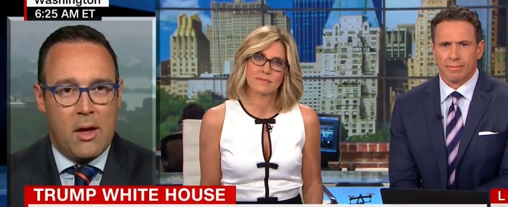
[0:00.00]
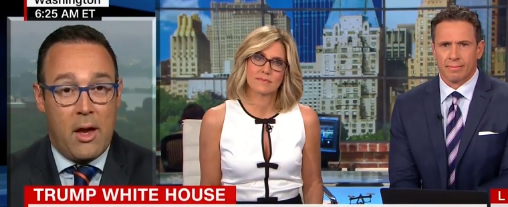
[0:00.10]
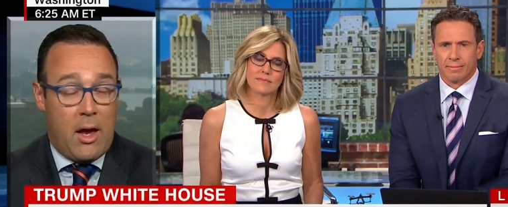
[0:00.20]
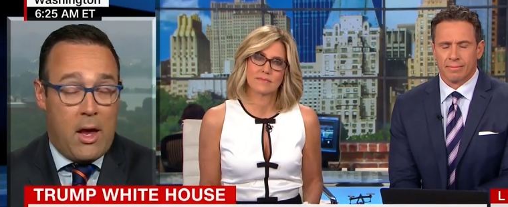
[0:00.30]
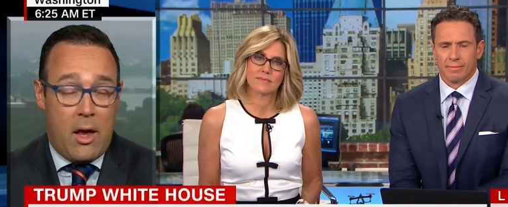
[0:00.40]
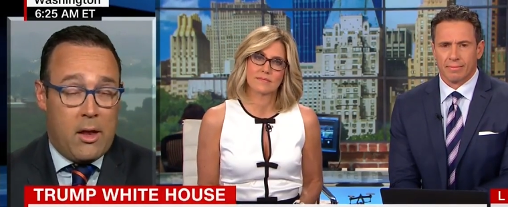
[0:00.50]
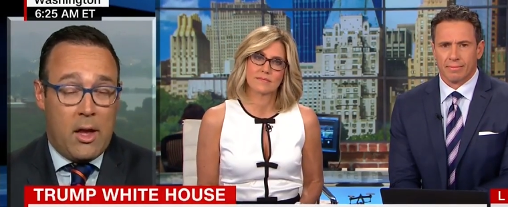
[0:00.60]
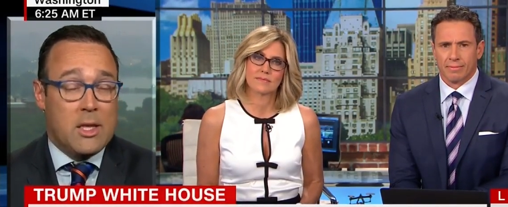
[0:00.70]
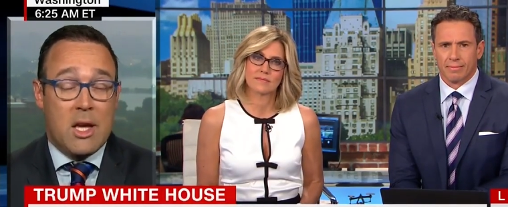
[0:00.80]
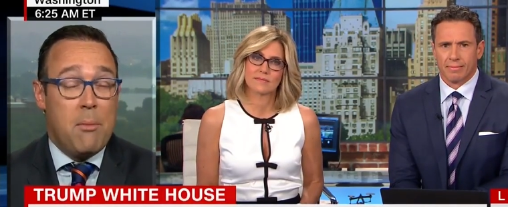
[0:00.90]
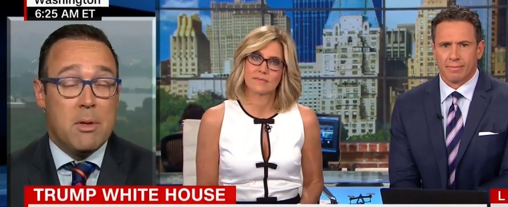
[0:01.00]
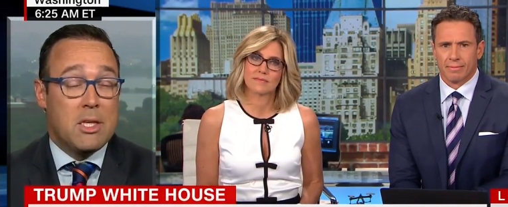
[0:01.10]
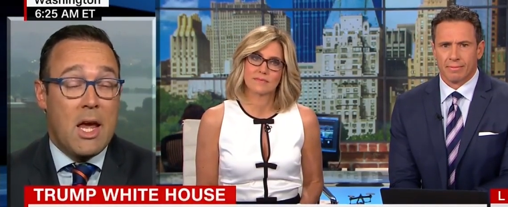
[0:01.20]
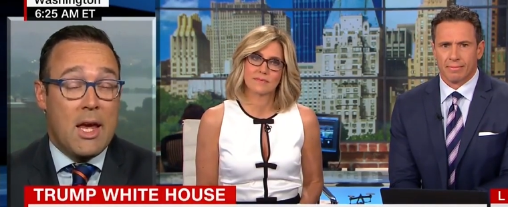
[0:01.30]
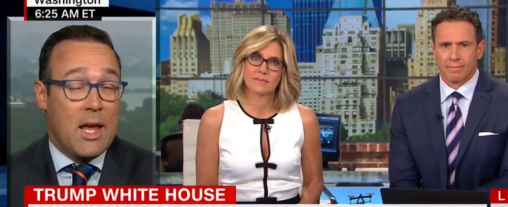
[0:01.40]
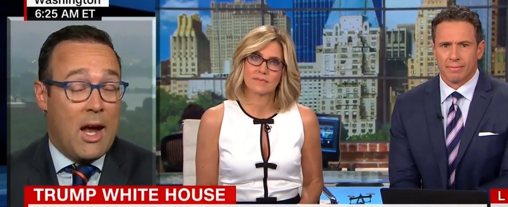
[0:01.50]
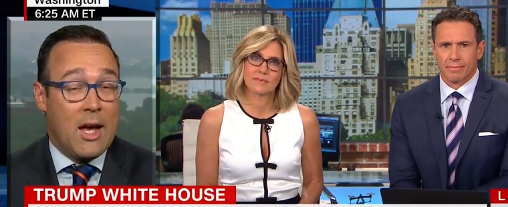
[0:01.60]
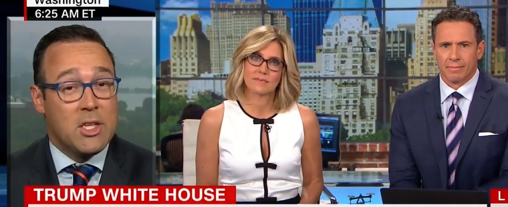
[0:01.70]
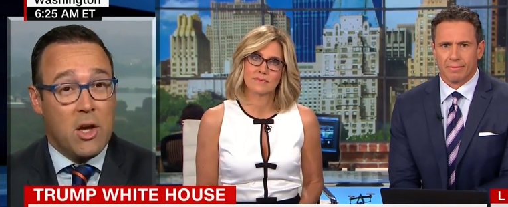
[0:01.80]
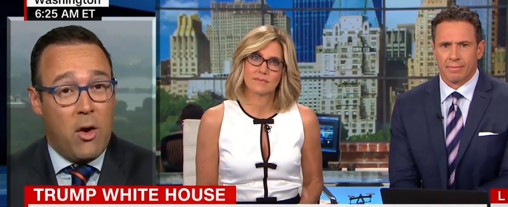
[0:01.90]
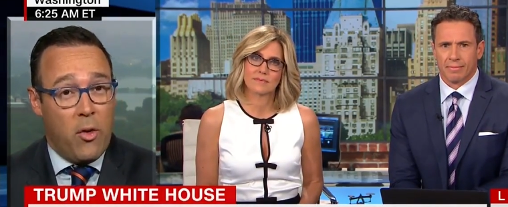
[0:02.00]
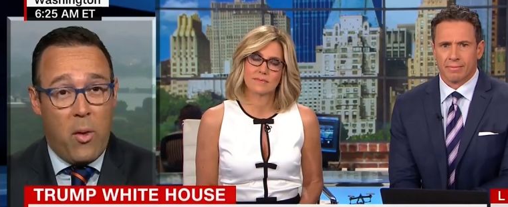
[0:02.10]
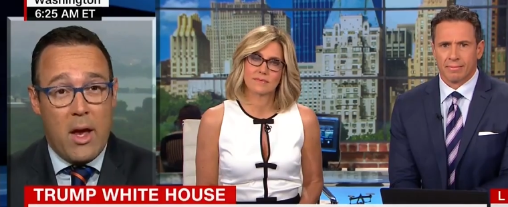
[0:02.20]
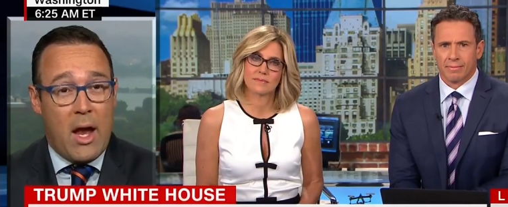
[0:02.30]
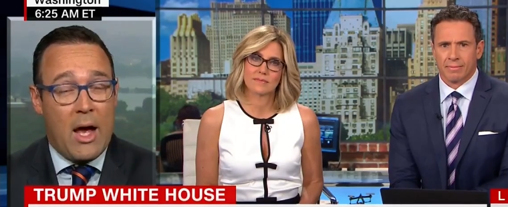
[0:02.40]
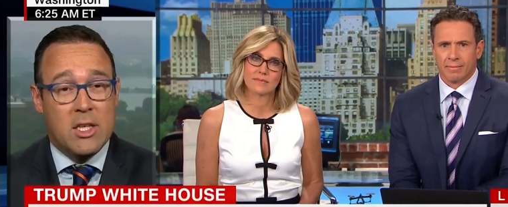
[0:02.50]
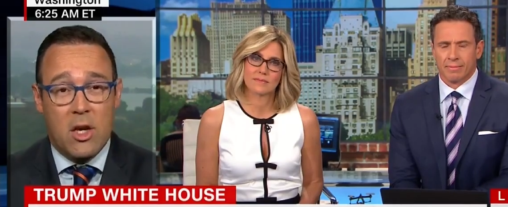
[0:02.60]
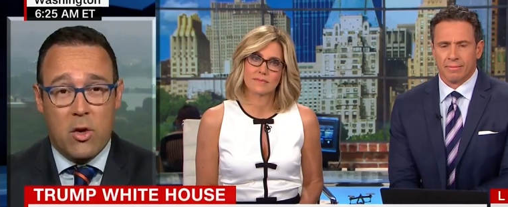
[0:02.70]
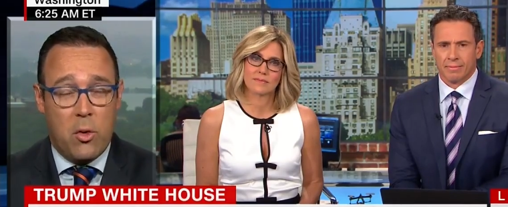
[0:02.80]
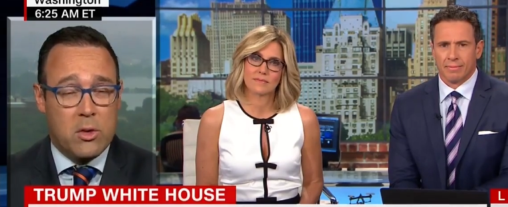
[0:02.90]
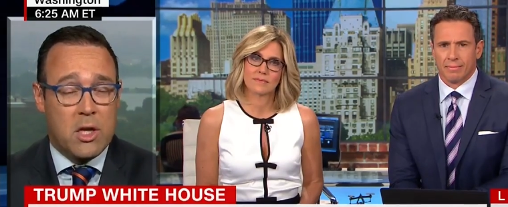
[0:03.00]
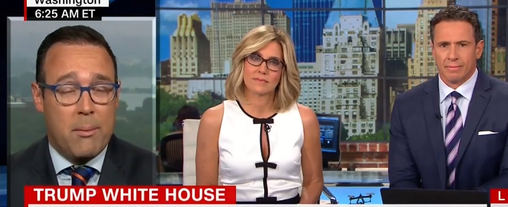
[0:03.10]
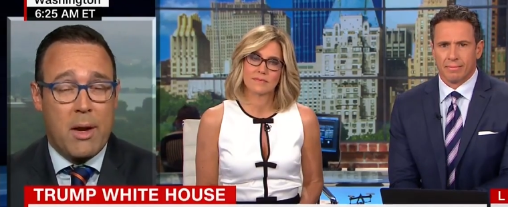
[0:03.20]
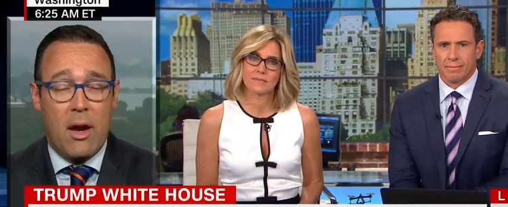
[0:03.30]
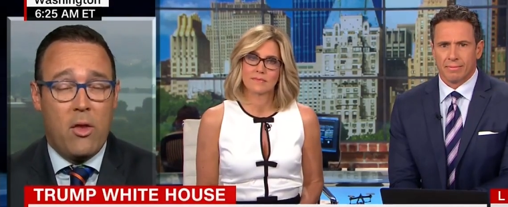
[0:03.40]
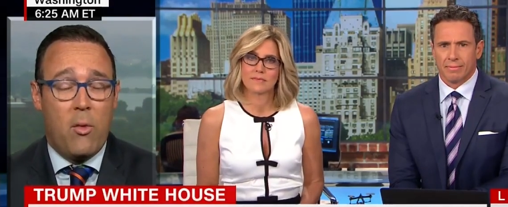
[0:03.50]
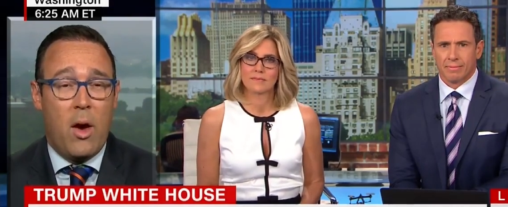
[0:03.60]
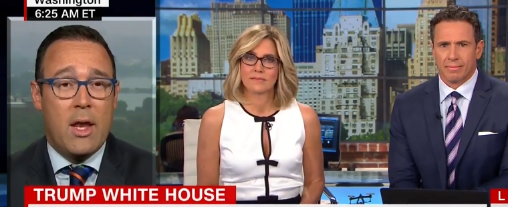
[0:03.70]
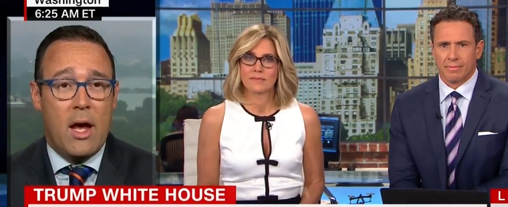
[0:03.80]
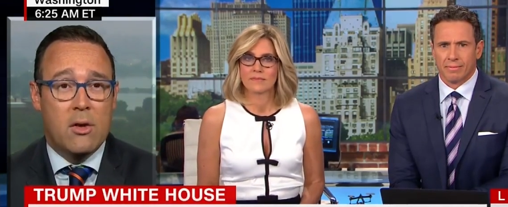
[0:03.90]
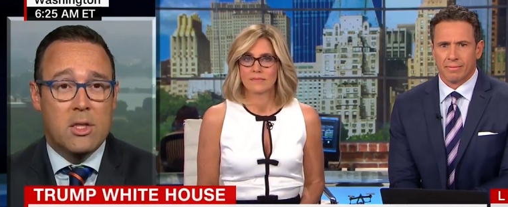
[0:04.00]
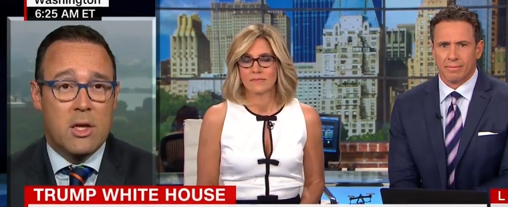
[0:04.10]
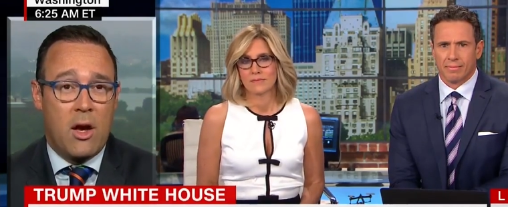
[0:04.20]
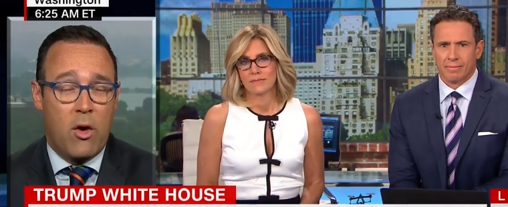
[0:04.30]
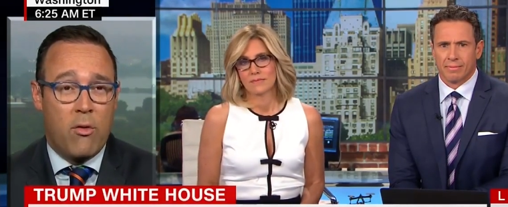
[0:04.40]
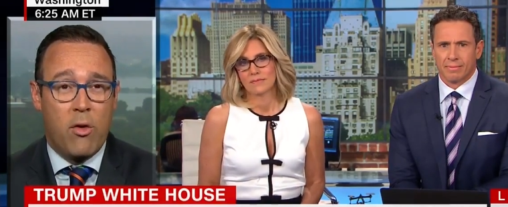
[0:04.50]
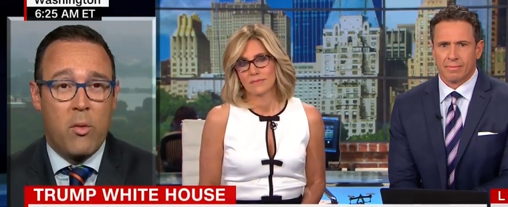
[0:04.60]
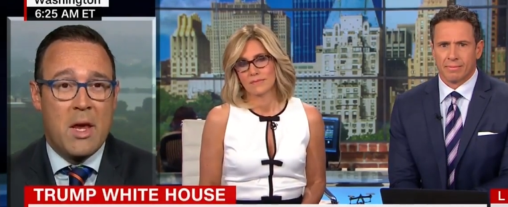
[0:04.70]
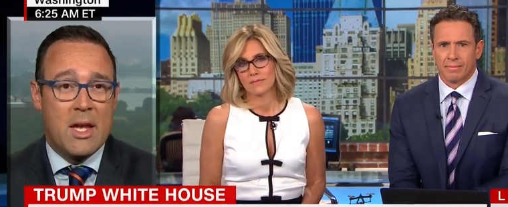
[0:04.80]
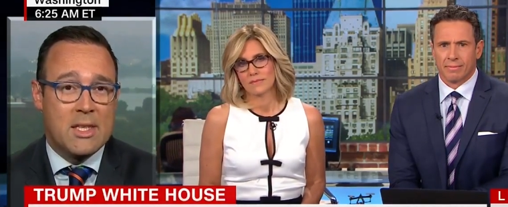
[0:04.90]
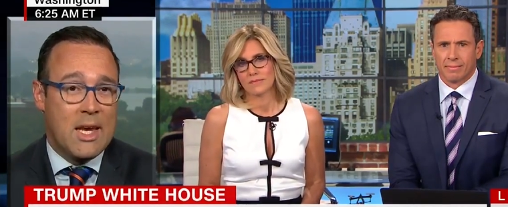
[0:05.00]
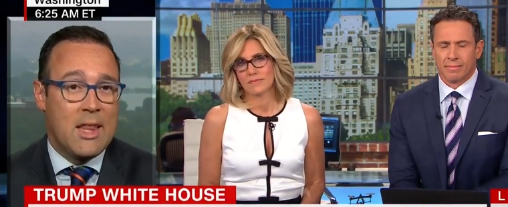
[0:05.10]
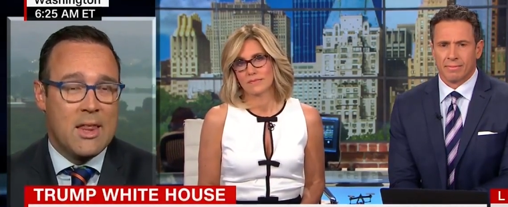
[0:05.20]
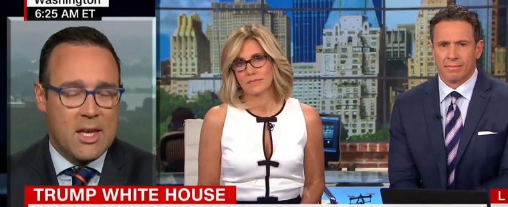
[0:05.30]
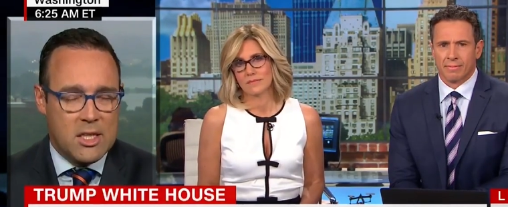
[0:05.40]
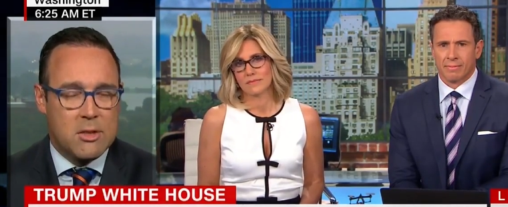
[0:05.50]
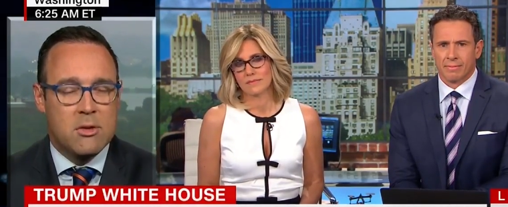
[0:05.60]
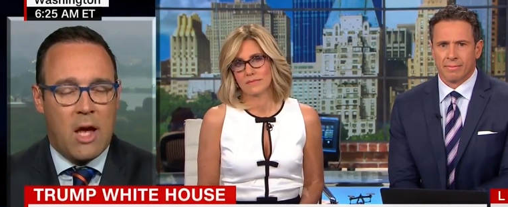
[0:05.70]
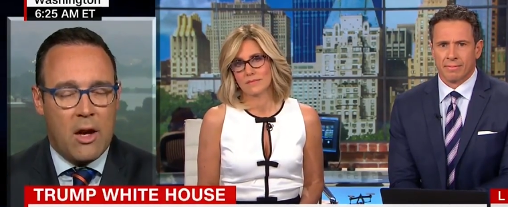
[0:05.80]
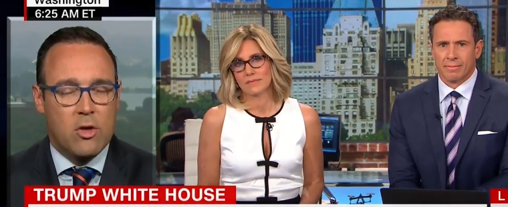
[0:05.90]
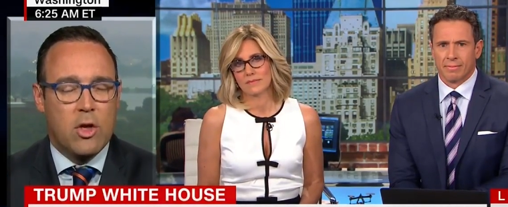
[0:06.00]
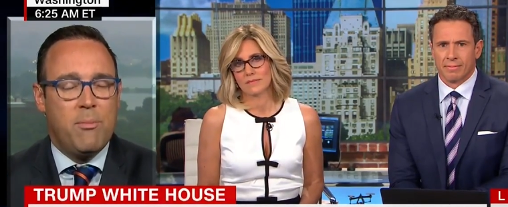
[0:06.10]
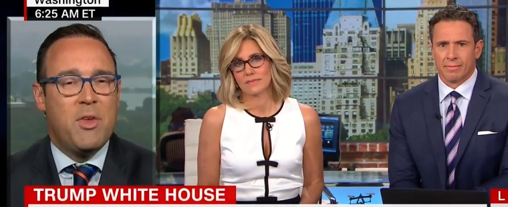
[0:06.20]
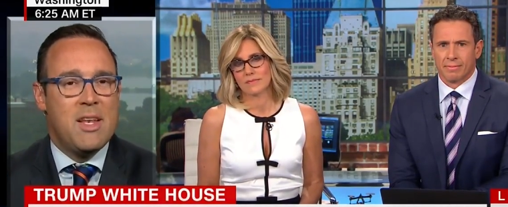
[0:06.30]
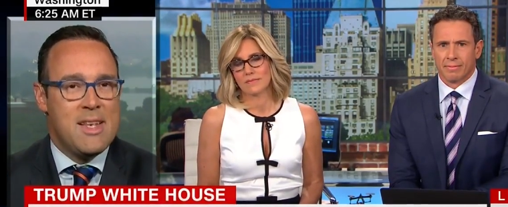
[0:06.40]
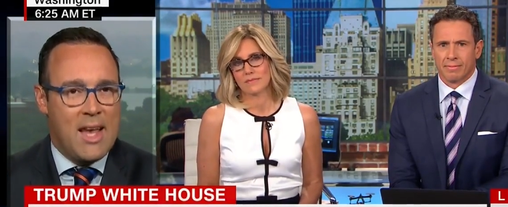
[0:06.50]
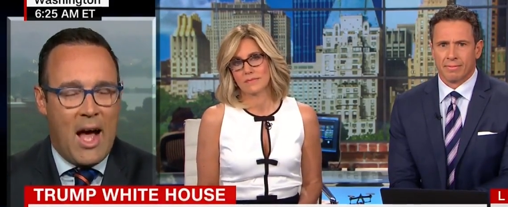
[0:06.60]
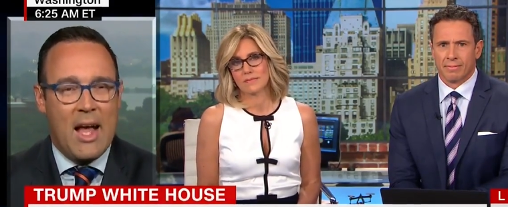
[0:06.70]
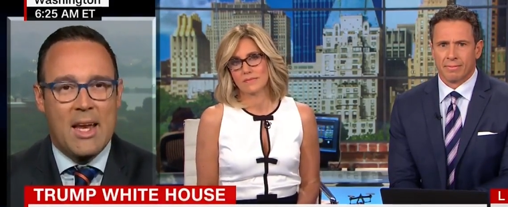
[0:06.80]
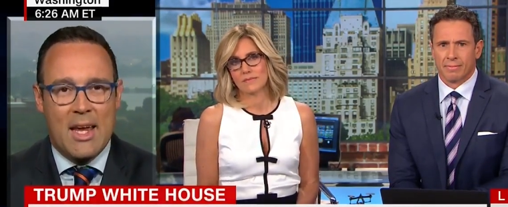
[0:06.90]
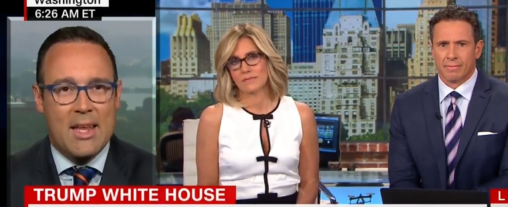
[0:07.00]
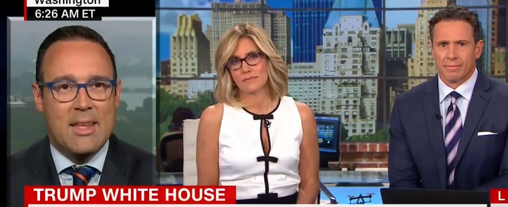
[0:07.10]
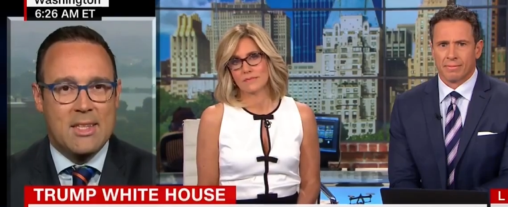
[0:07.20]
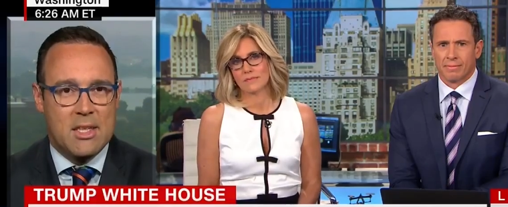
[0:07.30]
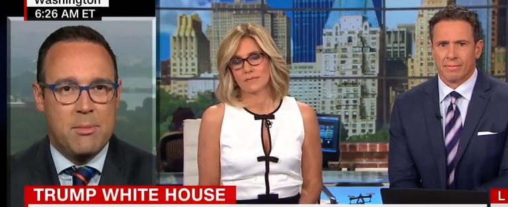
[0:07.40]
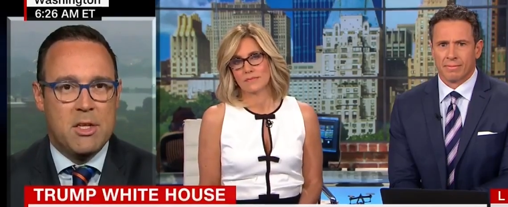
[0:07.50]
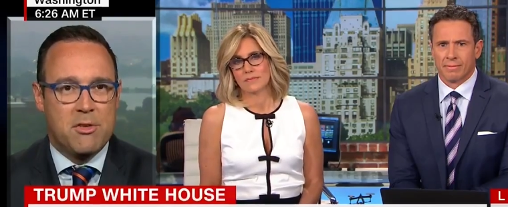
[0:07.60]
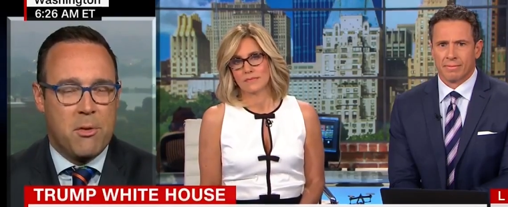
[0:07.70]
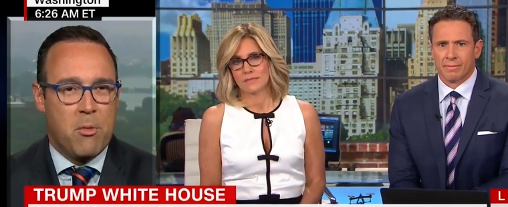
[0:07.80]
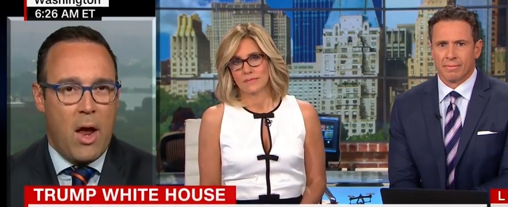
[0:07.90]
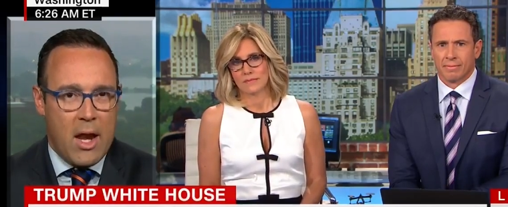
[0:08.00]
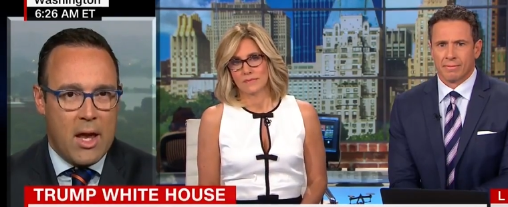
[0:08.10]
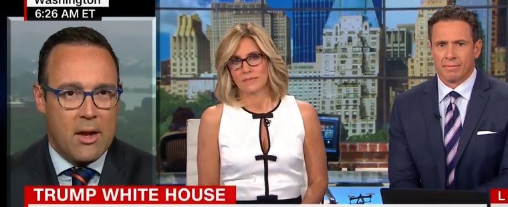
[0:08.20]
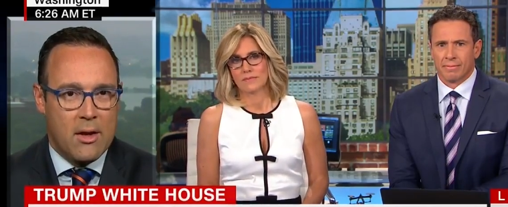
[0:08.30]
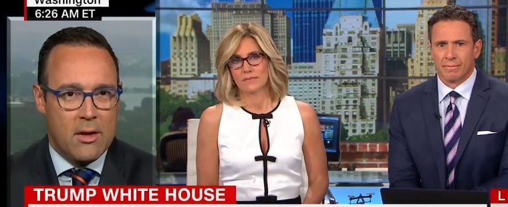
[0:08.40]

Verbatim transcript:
Speaker 1: unless I'm mistaken, I saw the White, I saw quotes coming out of the White House uh, over the weekend saying this Donald Trump did not get this image from Reddit.